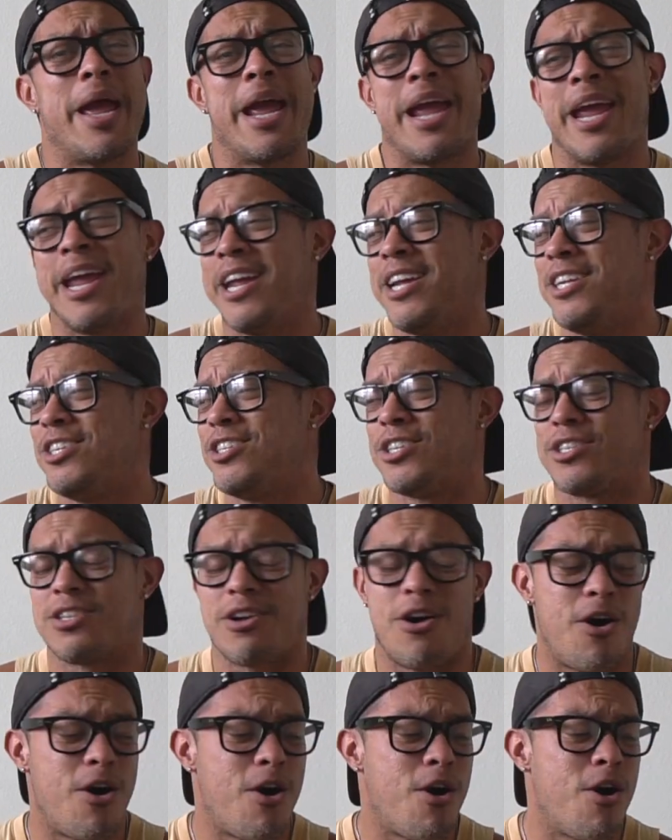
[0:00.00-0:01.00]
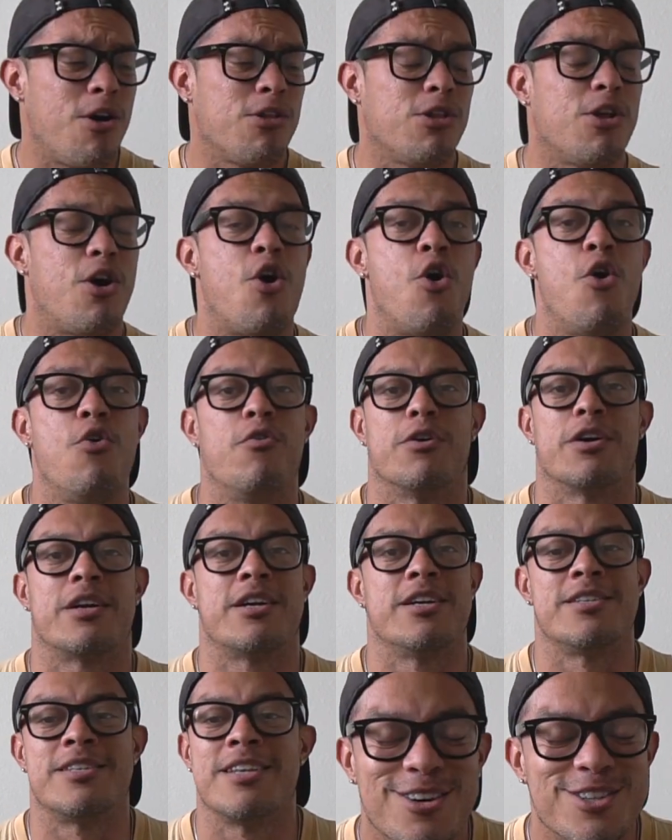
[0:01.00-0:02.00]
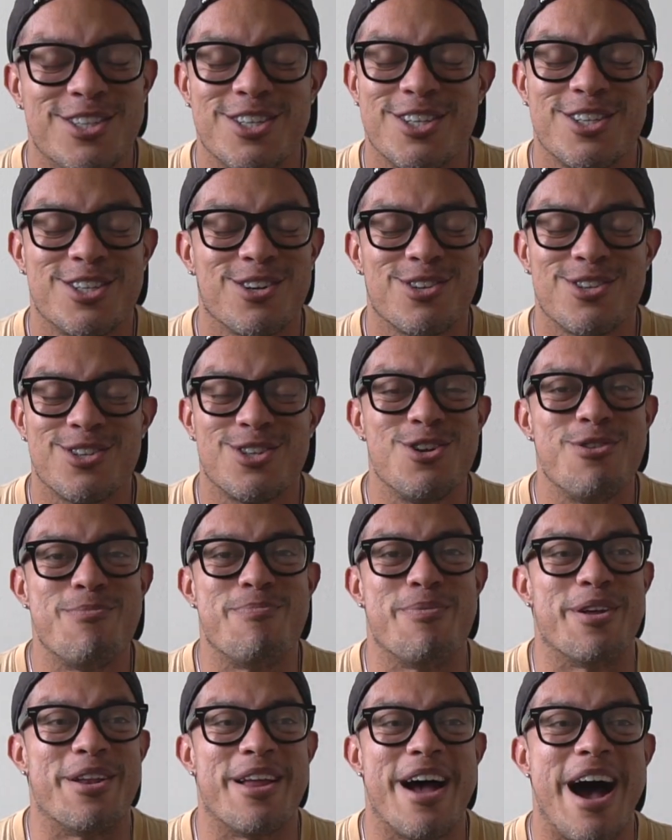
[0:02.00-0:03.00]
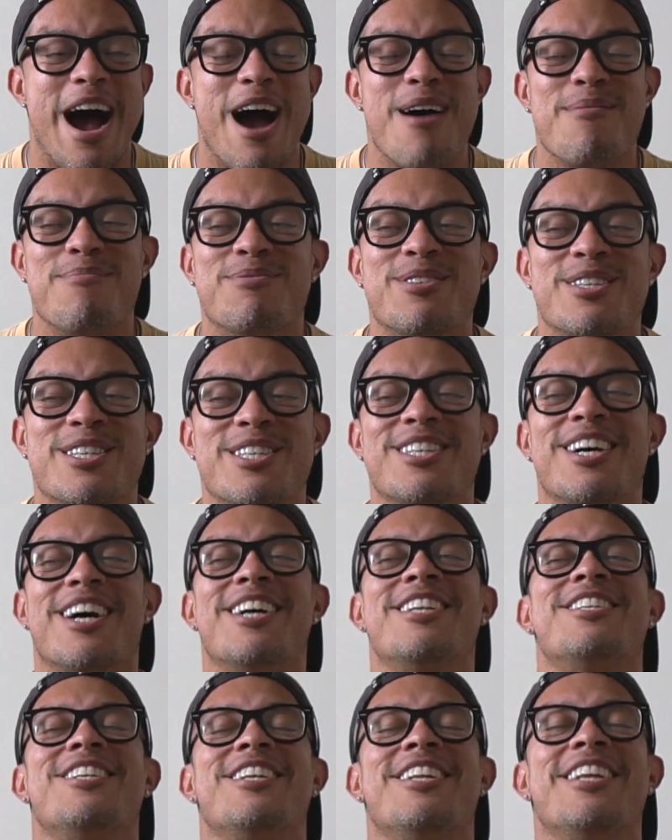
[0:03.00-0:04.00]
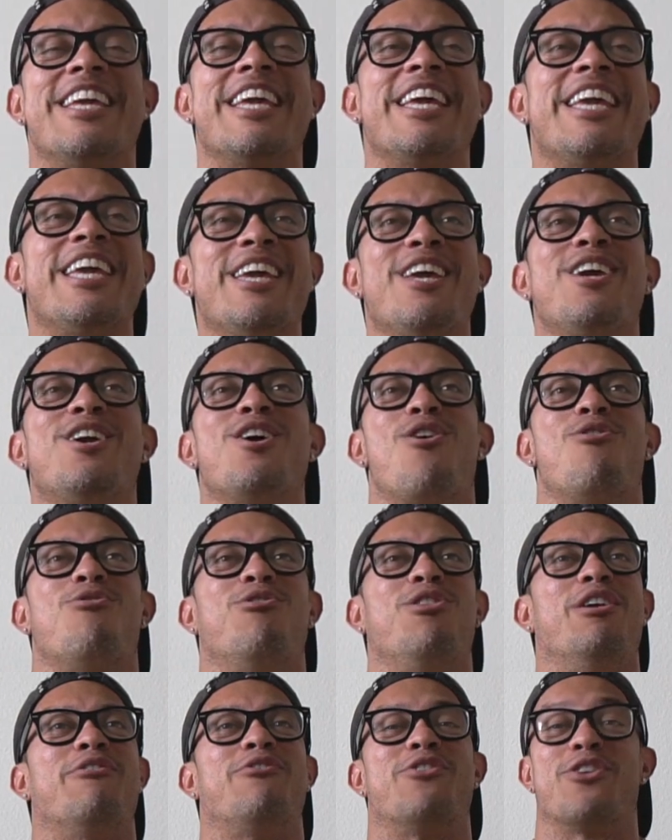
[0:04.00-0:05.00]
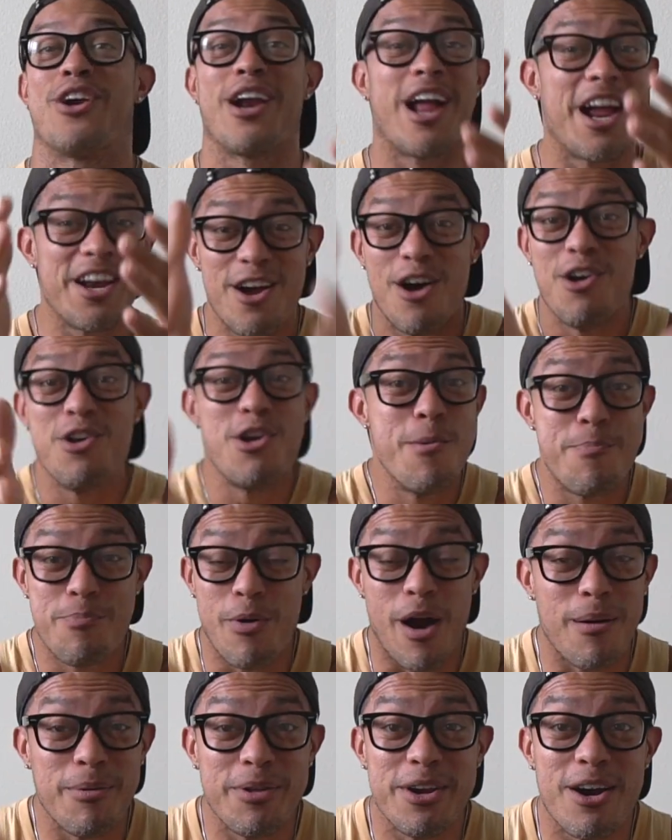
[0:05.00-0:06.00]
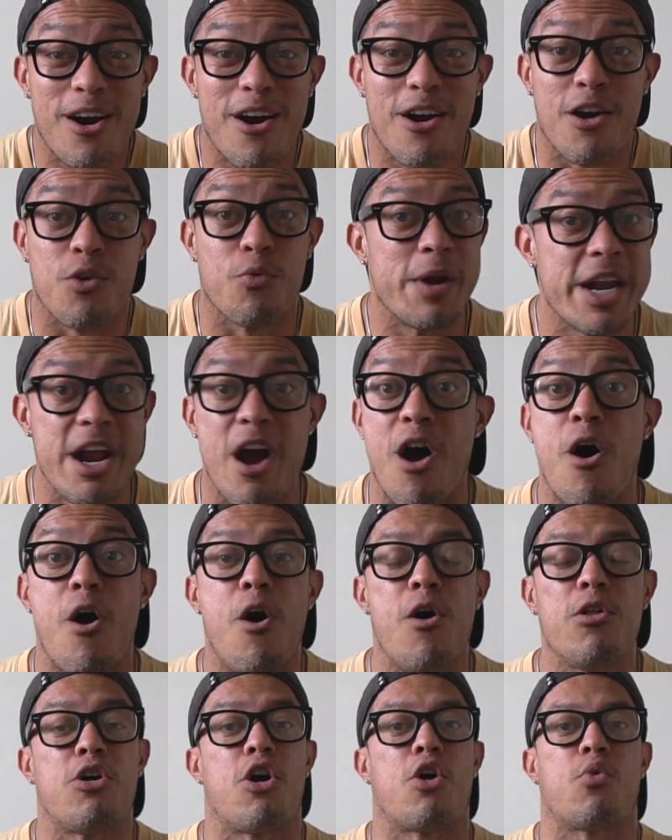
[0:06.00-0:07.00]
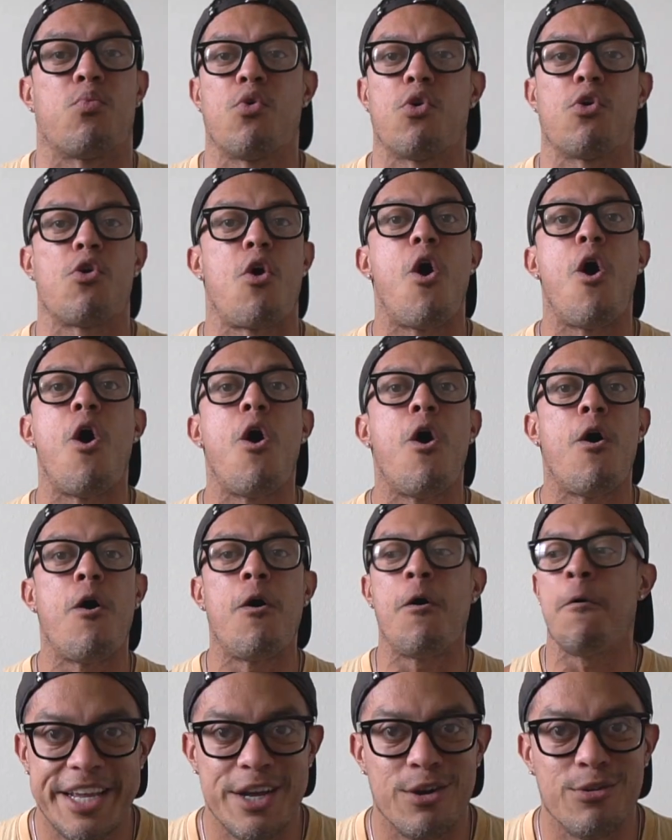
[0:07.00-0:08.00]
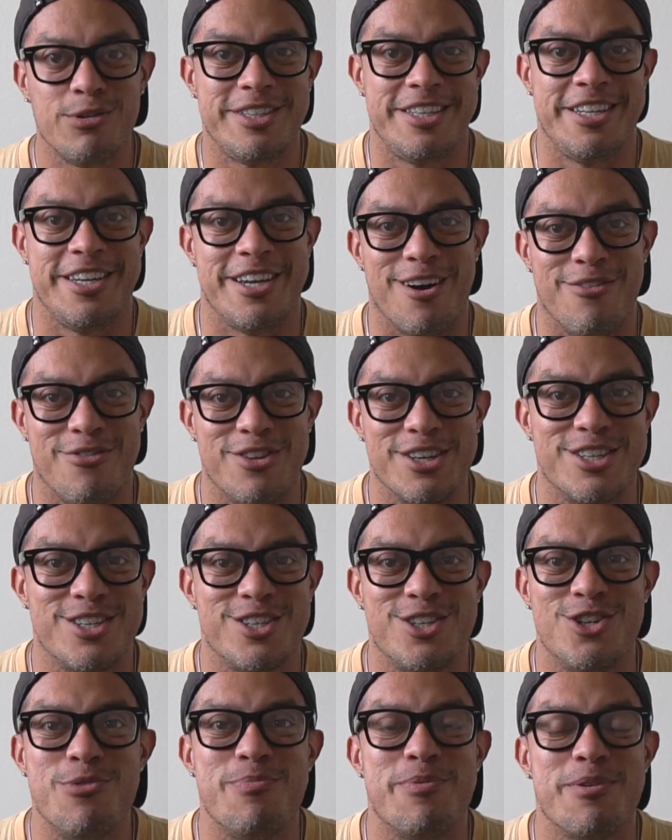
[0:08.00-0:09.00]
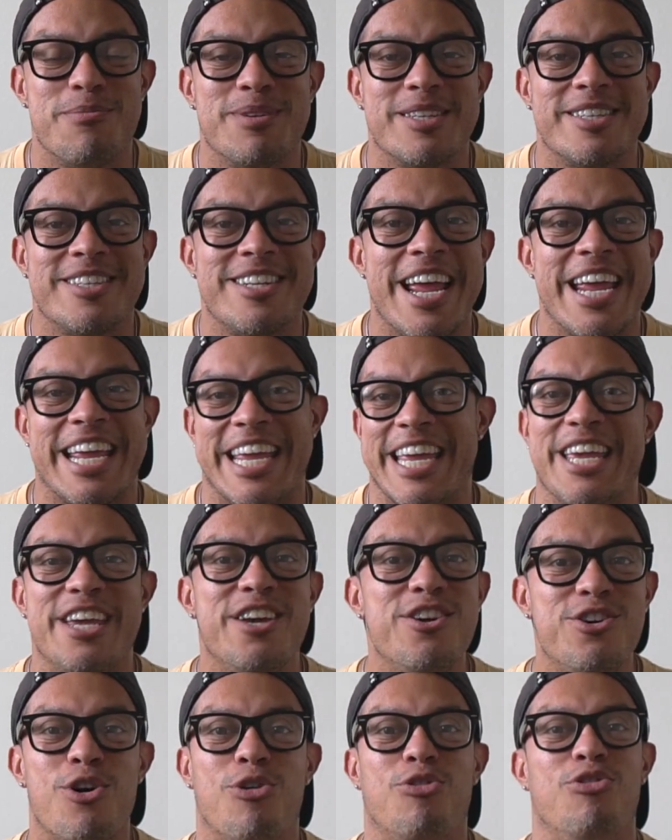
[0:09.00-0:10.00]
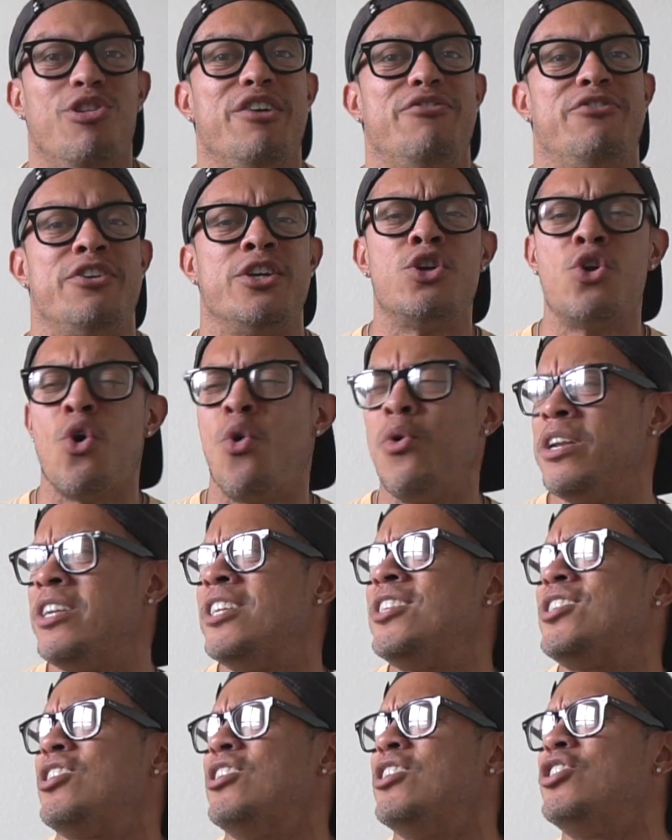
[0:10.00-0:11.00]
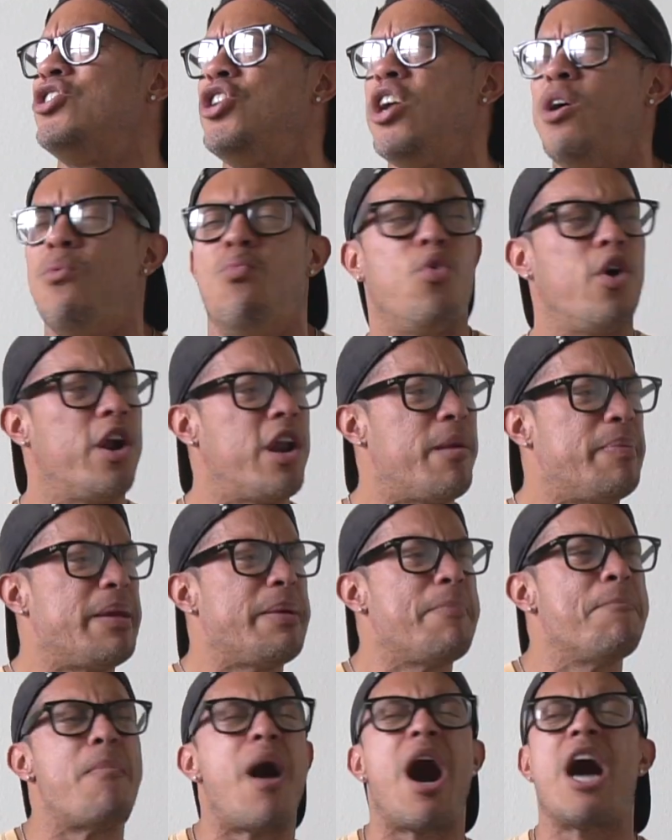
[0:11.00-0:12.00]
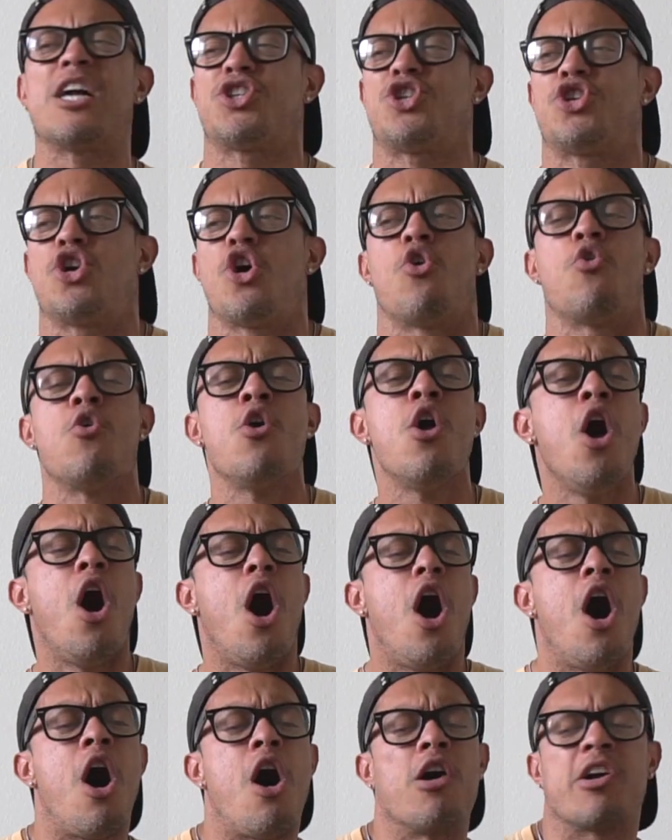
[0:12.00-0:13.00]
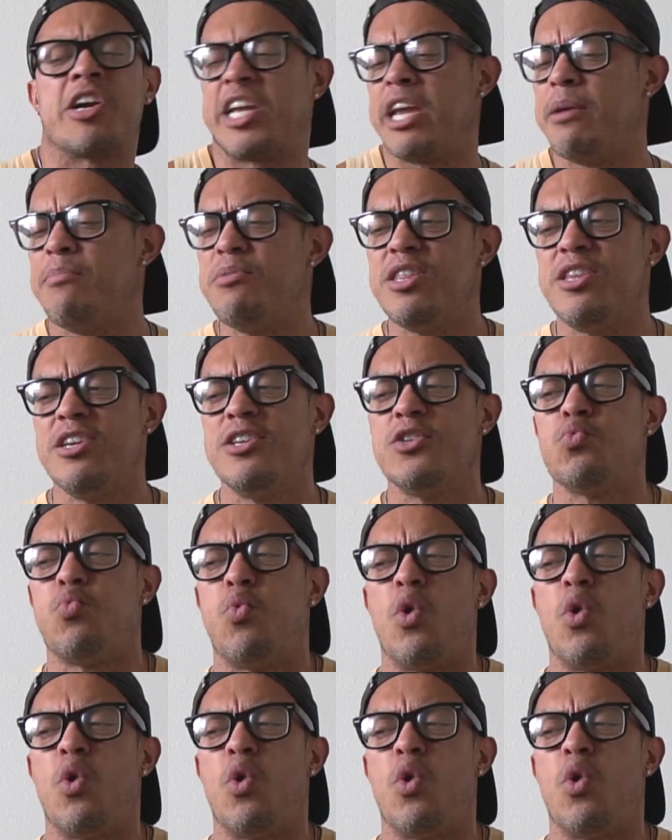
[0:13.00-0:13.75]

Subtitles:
pain just all over because I was just so stupid. I'm such an ego lifter, and I know you probably are. We all are. We're all guilty of this stupid mistake, ego lifting, going into the gym, wanting to be macho. Oh, give me these